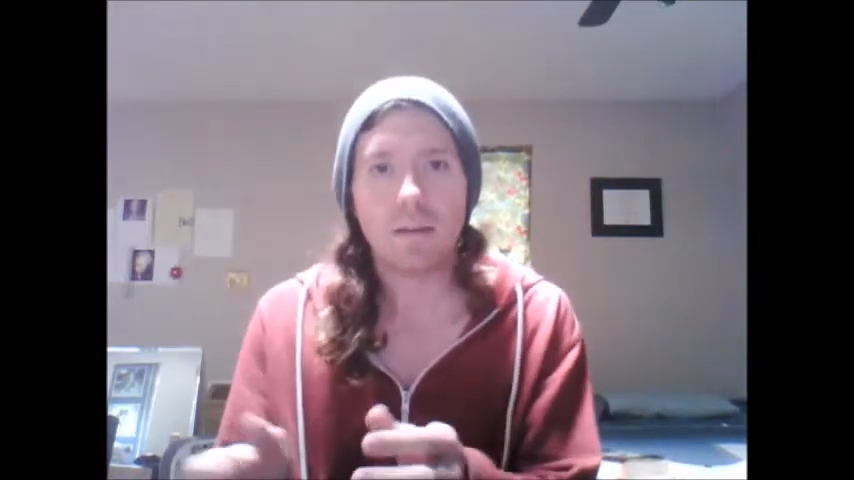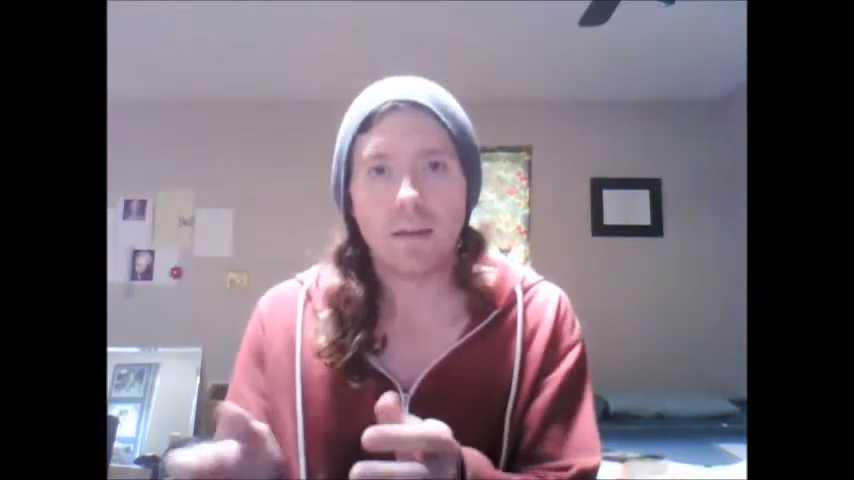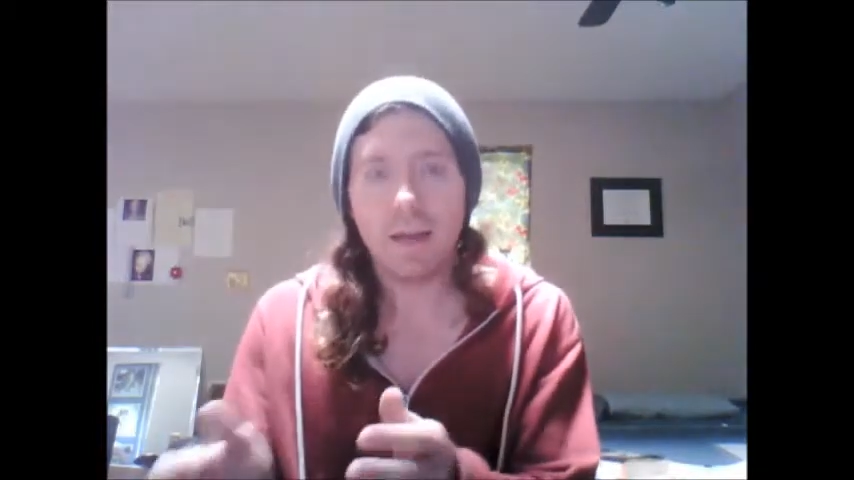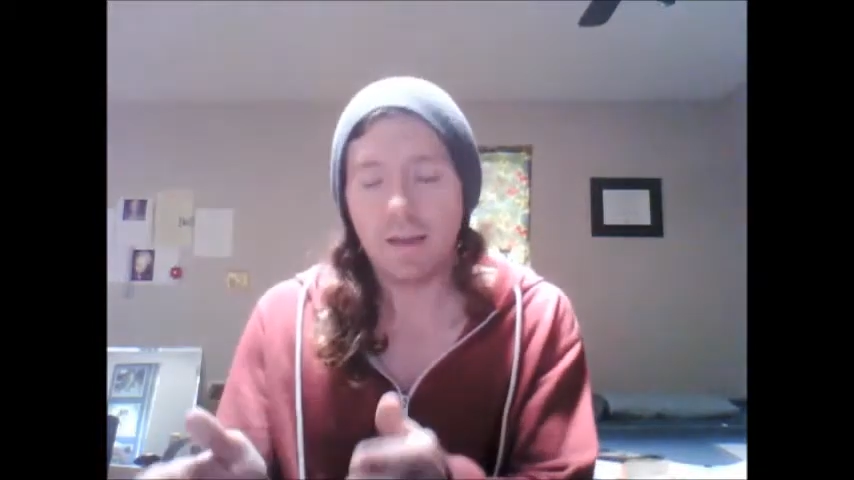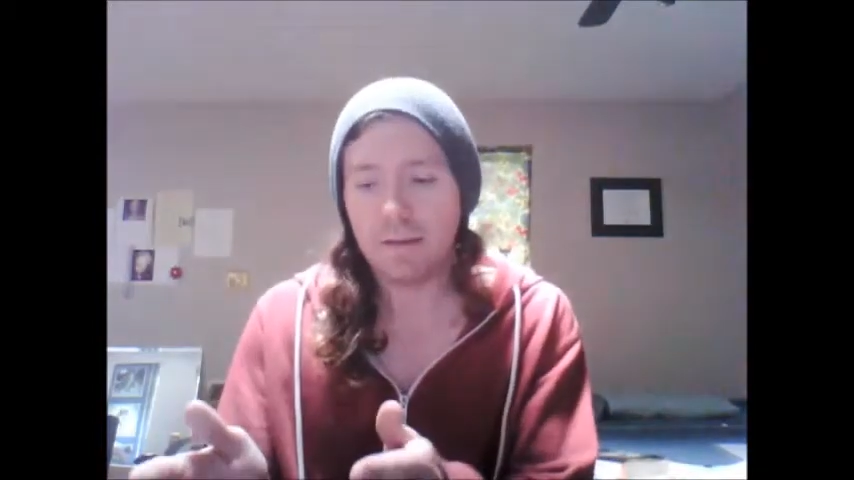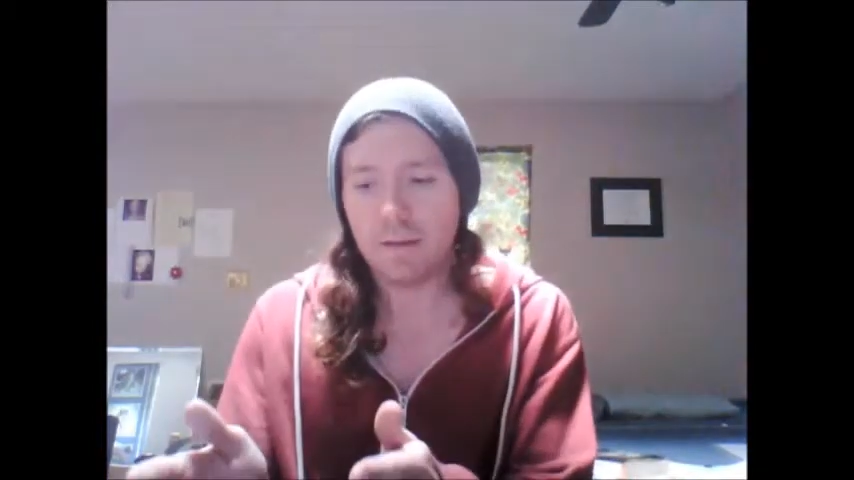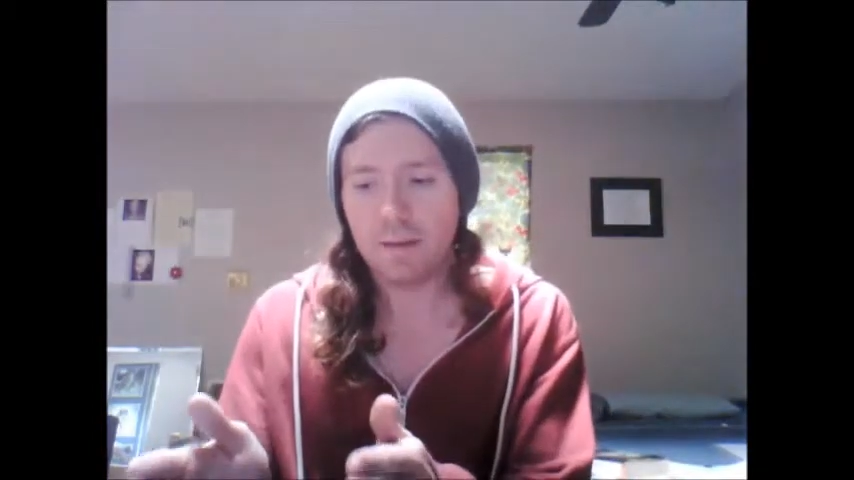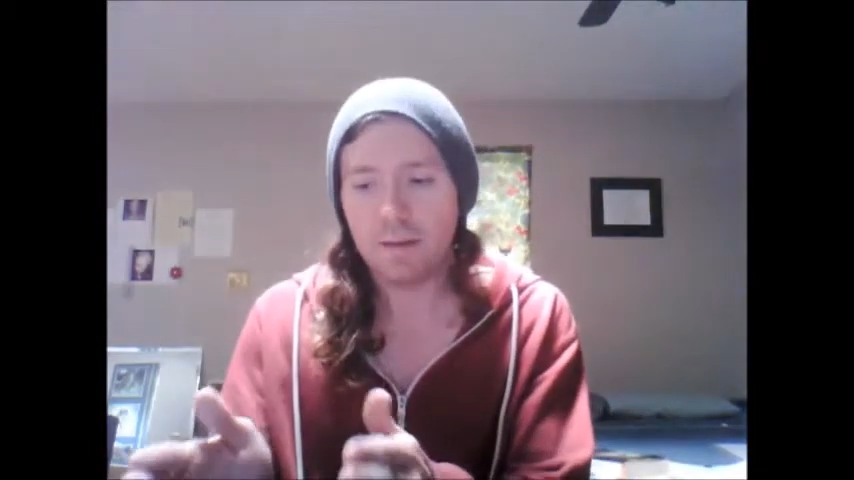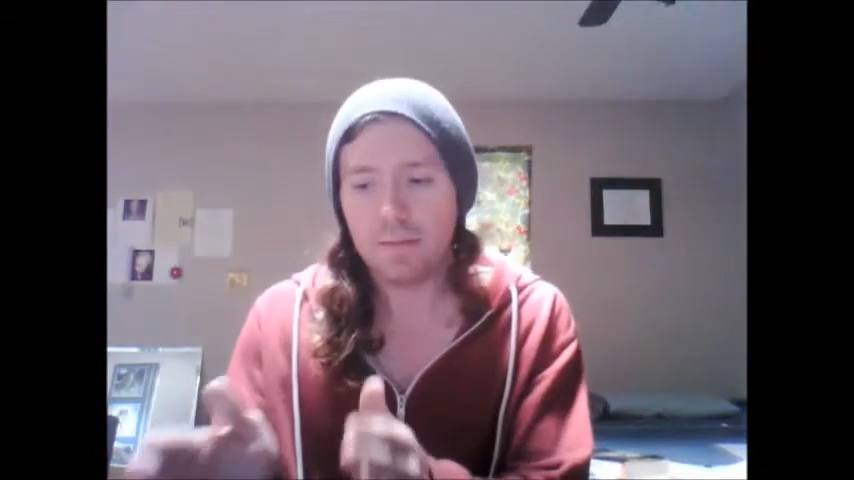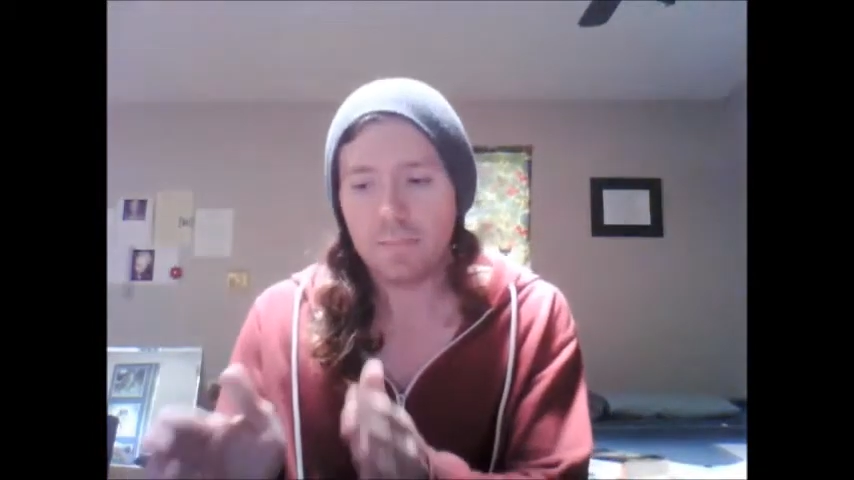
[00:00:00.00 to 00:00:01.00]
And
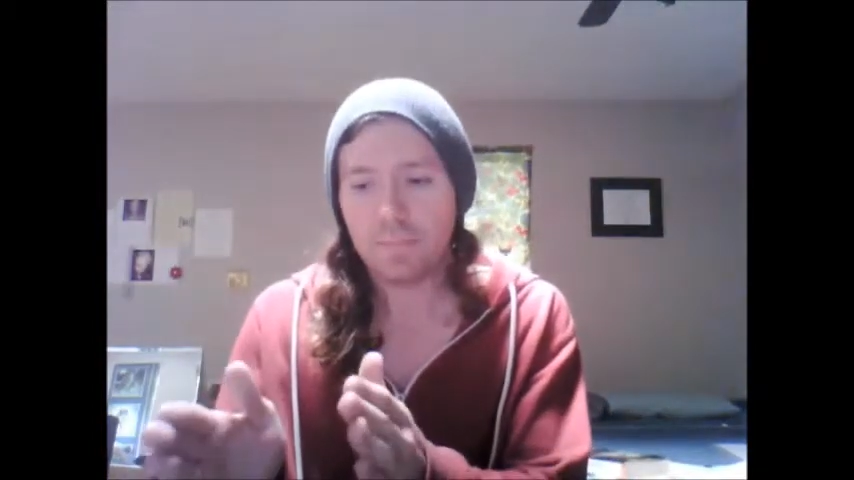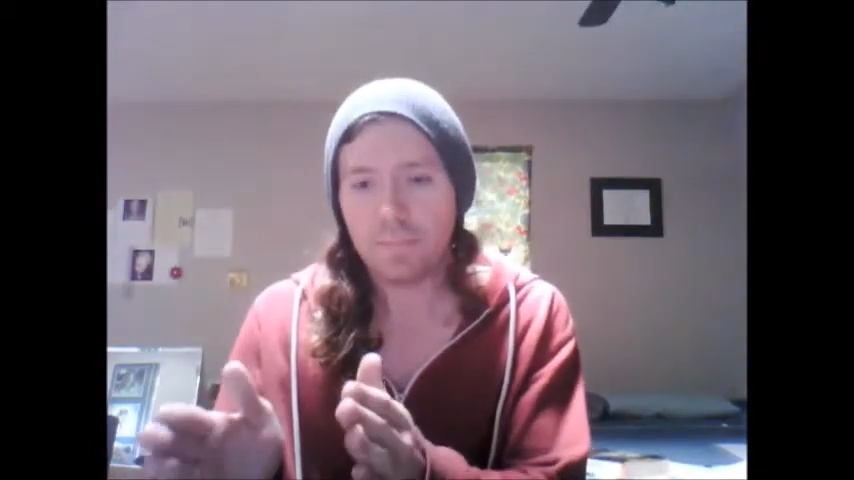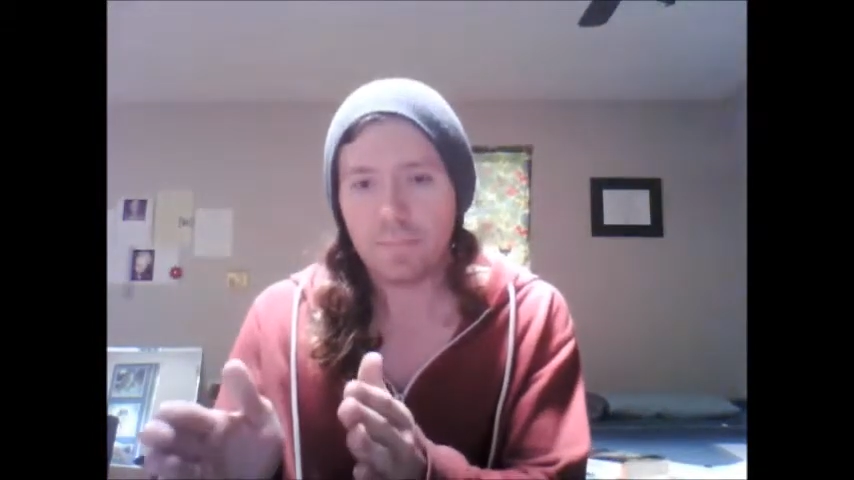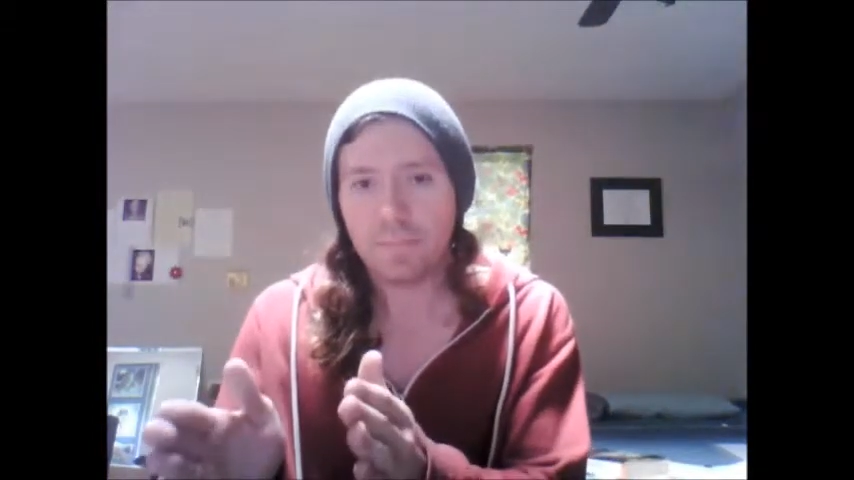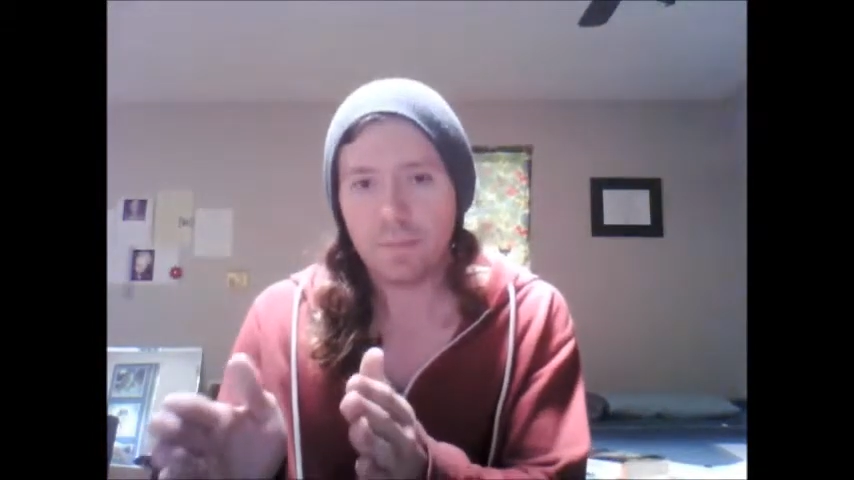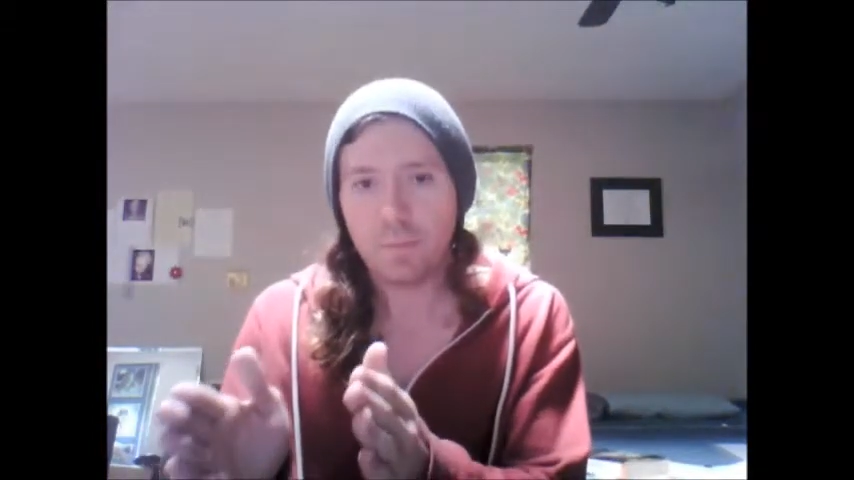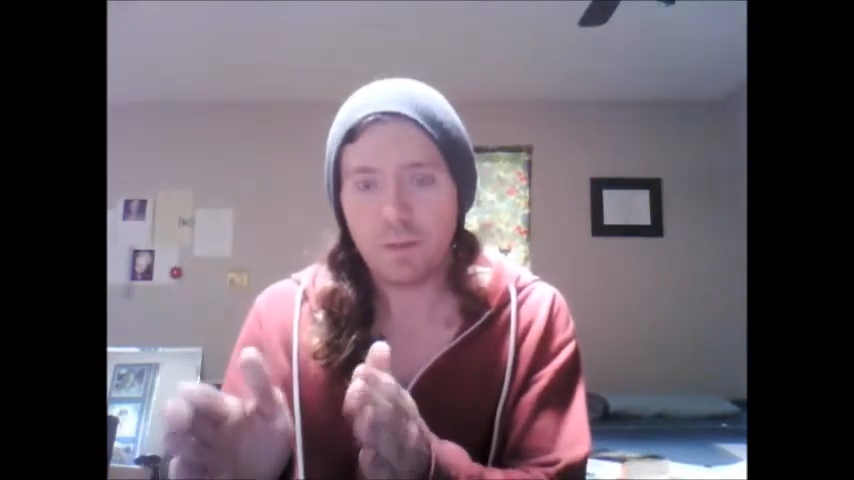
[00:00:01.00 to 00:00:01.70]
but